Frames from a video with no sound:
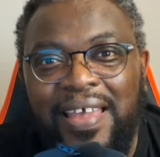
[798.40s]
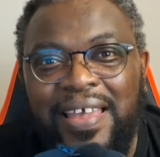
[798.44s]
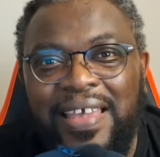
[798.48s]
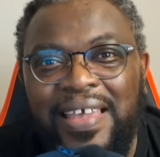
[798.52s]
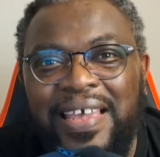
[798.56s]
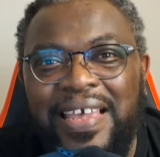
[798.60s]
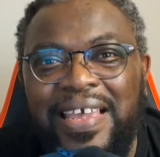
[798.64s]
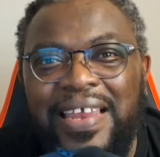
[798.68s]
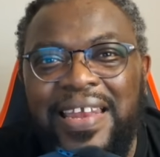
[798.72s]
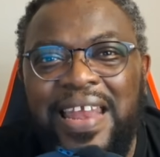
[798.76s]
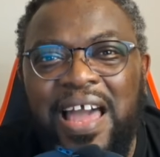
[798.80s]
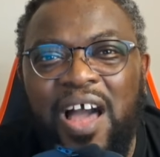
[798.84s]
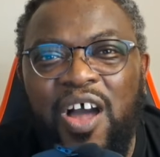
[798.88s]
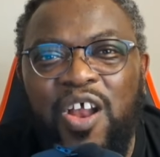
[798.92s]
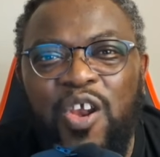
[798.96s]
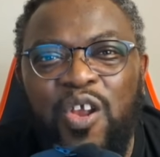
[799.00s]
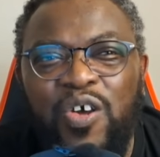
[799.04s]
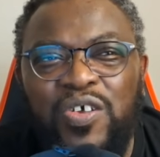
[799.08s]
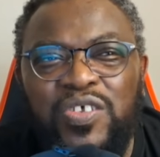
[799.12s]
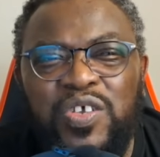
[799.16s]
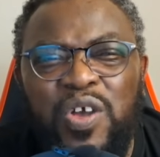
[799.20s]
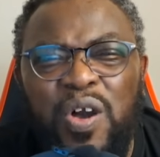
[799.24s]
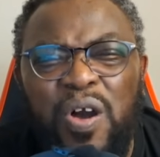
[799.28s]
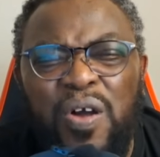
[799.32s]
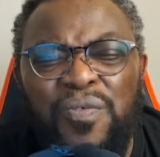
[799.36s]
He now
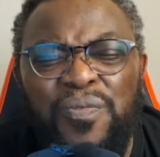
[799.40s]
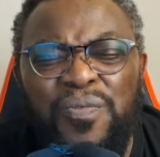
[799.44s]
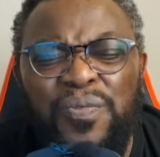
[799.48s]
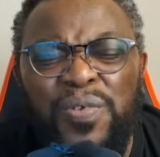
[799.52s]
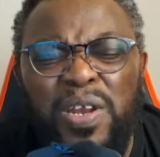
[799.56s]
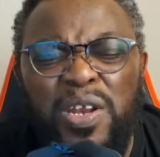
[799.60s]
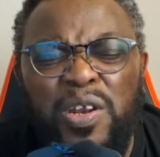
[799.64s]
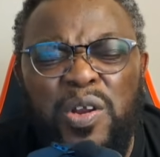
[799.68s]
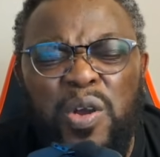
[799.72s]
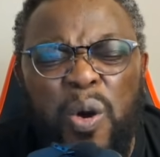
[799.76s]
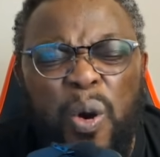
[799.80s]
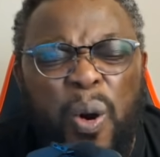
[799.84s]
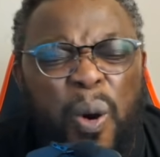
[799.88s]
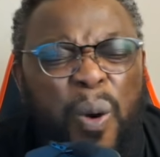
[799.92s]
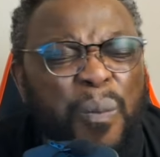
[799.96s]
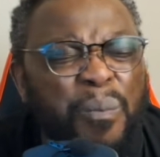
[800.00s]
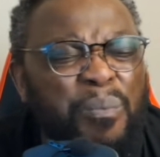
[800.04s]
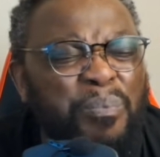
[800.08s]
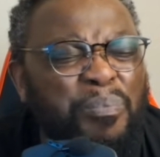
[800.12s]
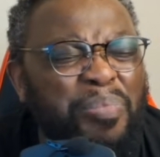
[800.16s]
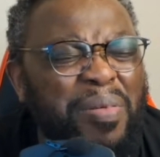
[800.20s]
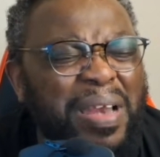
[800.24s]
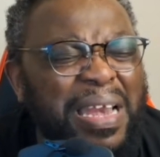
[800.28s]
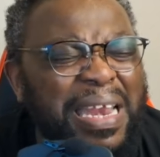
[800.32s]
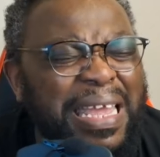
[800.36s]
lost confidence
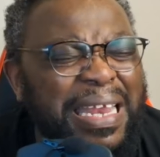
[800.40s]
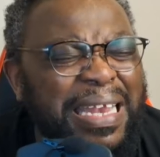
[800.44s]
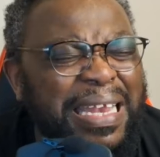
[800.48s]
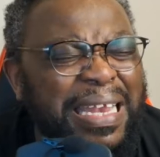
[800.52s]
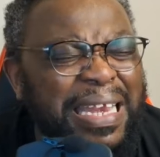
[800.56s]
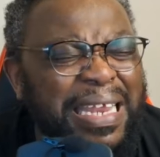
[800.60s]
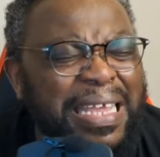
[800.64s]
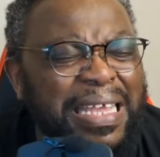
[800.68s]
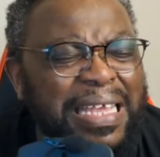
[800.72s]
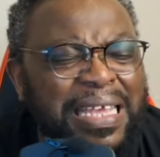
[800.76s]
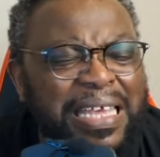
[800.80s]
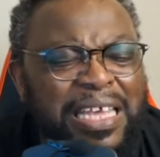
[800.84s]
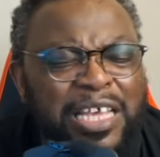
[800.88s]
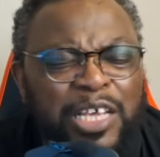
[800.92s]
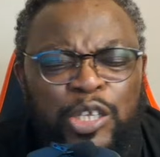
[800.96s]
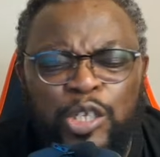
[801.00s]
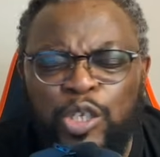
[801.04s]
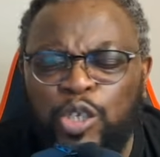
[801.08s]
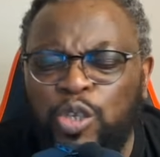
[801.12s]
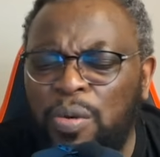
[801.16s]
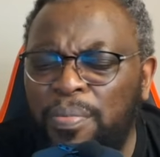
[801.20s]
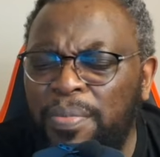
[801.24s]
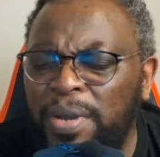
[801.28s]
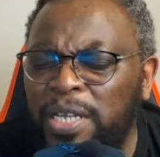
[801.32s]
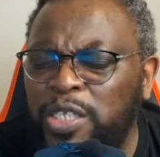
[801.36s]
completely.
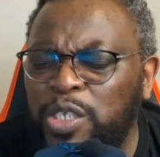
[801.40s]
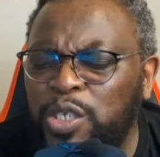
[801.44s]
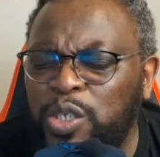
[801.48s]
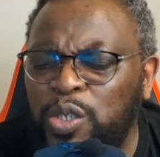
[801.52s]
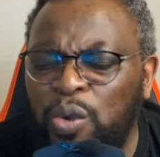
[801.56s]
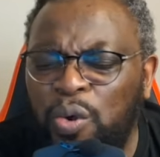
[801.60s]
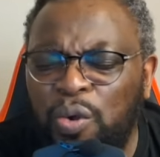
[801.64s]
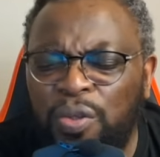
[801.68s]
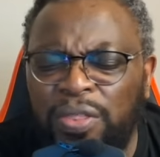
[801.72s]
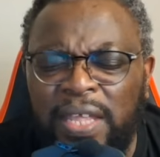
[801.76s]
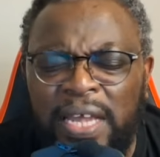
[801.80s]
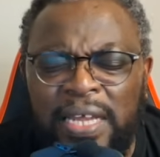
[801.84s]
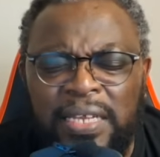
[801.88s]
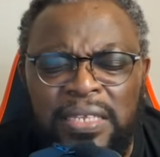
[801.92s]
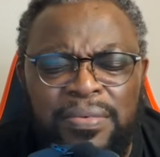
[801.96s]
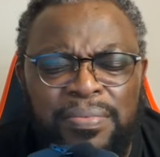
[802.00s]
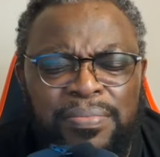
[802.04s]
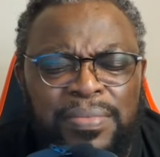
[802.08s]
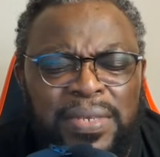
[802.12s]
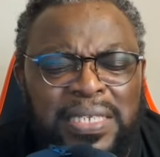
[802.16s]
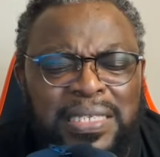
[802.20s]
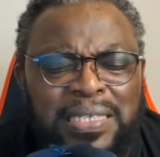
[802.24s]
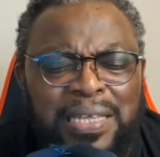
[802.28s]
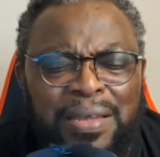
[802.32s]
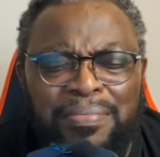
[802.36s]
So much so that
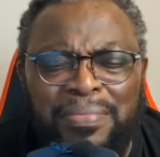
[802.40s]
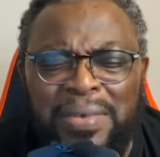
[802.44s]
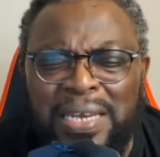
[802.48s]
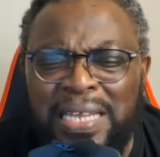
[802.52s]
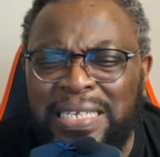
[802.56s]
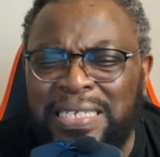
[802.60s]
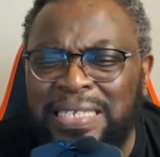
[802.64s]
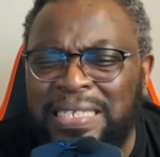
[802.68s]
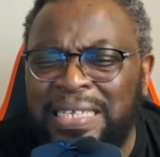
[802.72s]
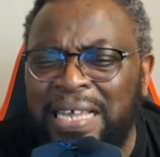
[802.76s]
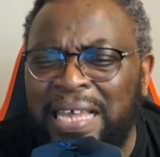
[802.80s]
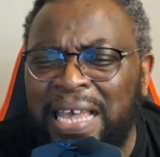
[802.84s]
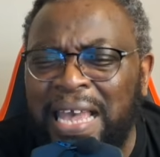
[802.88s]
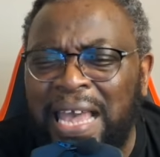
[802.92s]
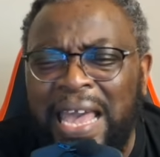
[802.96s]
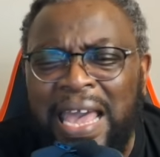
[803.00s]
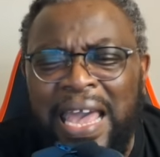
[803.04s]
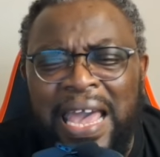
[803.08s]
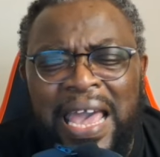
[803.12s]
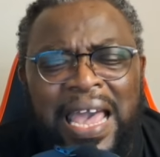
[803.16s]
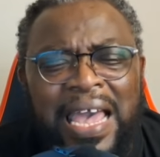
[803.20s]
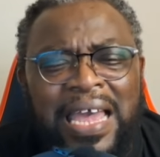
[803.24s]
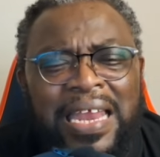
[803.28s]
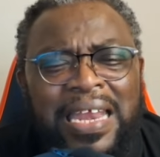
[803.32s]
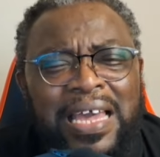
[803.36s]
Mr. Mnisi
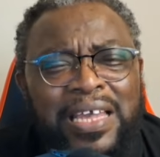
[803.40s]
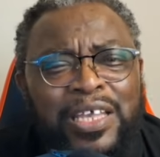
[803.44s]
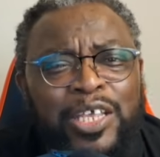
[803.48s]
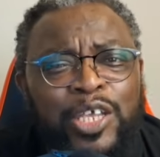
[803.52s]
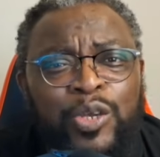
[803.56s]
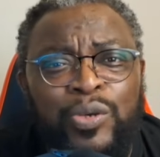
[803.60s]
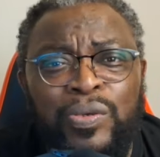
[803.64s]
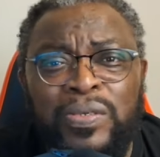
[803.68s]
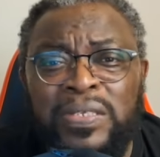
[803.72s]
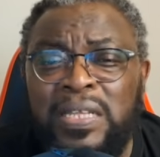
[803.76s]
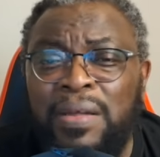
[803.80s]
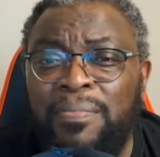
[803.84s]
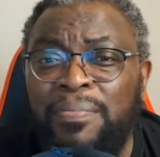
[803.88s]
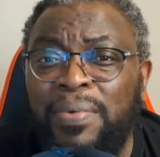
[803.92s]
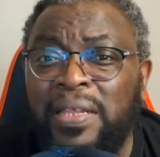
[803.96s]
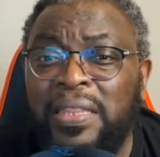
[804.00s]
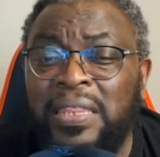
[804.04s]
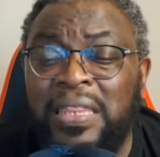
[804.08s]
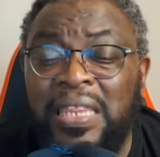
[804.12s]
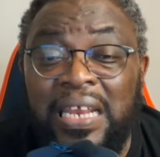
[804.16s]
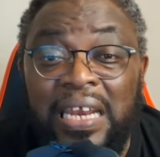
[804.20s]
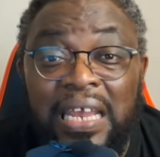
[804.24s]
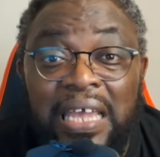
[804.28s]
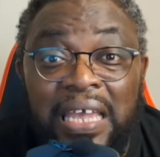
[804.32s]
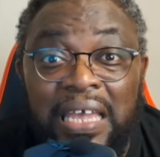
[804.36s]
and accused number
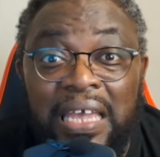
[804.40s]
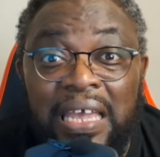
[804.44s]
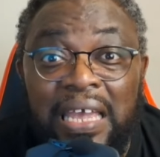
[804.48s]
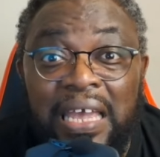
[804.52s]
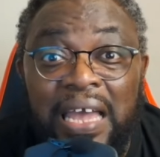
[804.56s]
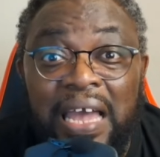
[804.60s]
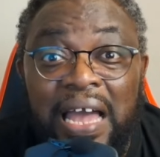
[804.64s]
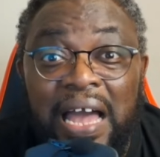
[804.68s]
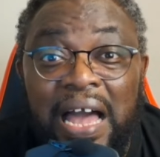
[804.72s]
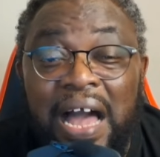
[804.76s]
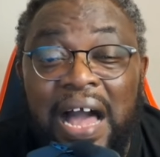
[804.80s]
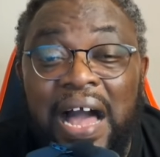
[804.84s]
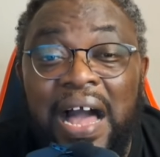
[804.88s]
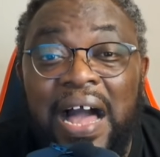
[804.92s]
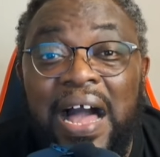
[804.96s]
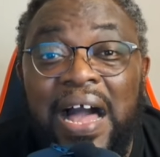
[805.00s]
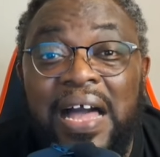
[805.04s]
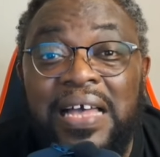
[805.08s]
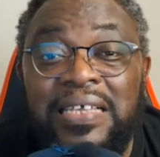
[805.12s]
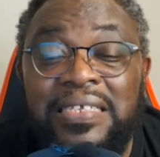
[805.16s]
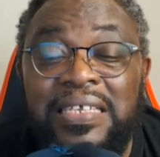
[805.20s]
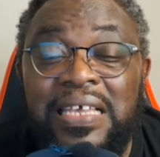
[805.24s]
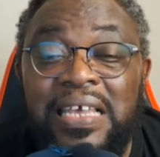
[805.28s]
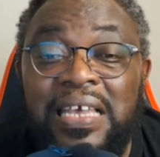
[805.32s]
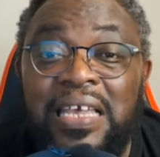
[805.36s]
3 are
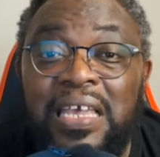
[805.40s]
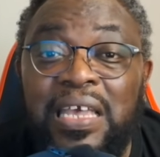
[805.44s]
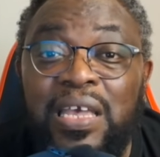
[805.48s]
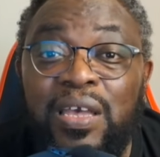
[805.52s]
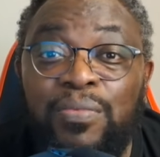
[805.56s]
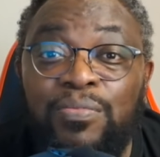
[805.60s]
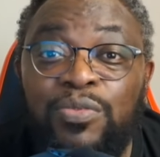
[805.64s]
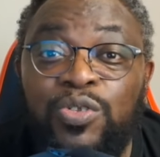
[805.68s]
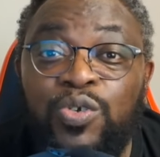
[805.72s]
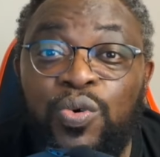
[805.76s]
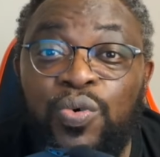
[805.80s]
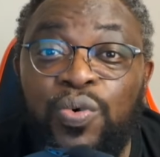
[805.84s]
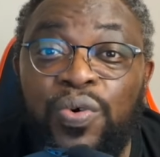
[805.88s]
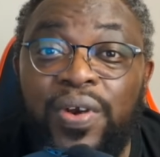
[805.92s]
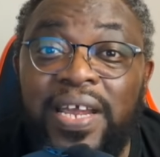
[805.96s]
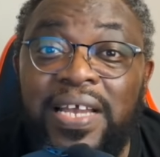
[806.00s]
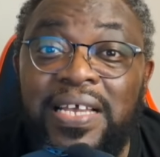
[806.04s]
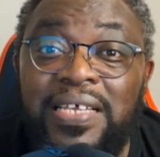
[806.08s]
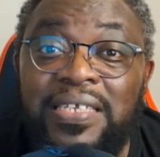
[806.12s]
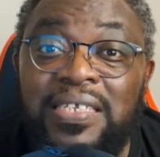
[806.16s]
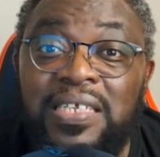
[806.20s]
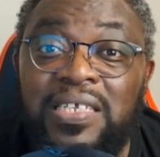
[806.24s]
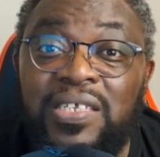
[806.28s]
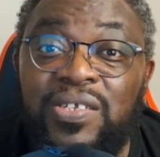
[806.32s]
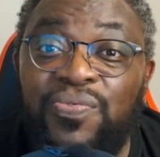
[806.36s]
asking him to
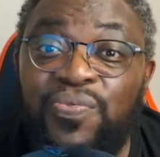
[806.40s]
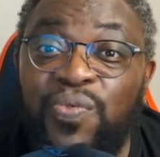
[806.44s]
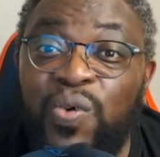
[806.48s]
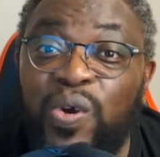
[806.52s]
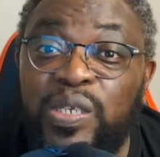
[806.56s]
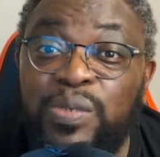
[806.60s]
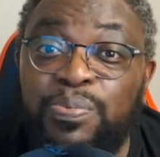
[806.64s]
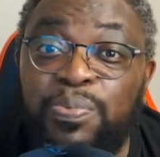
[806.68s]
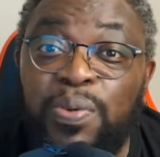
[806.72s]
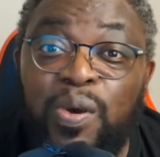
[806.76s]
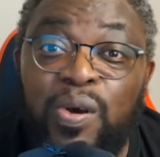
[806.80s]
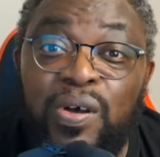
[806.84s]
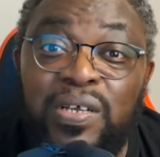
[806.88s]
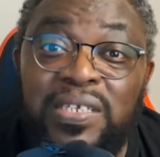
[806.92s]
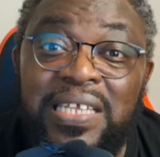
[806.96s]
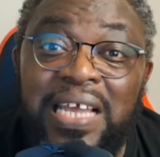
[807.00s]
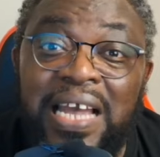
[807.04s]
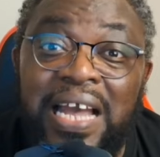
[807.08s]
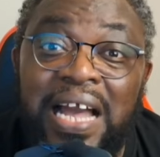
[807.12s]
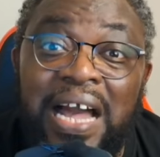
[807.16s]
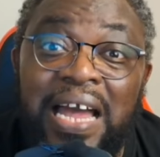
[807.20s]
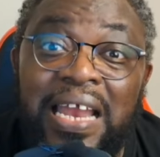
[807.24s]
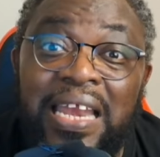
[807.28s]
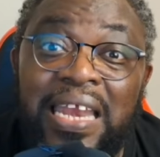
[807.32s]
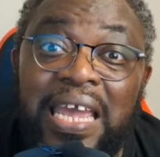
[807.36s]
raise his voice because they
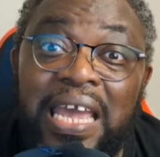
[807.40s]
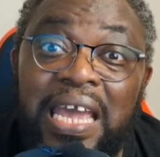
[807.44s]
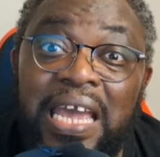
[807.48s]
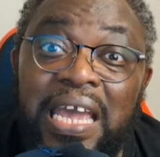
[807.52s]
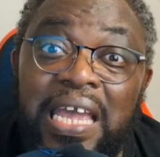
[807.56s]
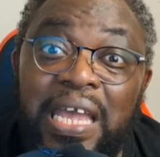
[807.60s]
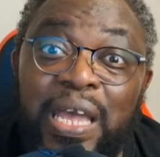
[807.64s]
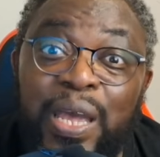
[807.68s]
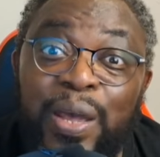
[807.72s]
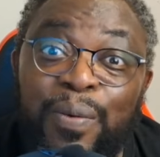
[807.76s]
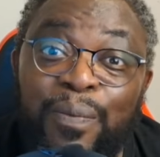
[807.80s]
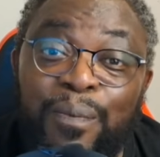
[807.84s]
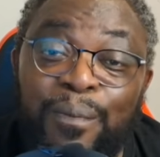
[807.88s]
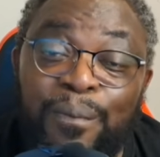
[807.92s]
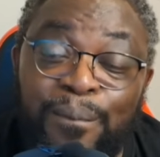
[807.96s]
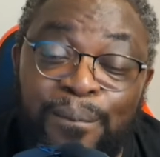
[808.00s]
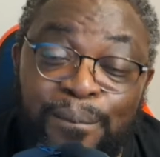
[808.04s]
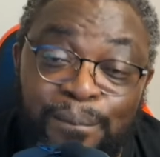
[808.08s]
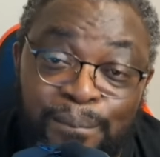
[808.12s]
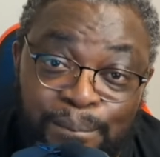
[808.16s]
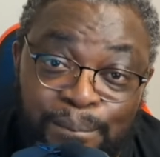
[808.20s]
can't hear him.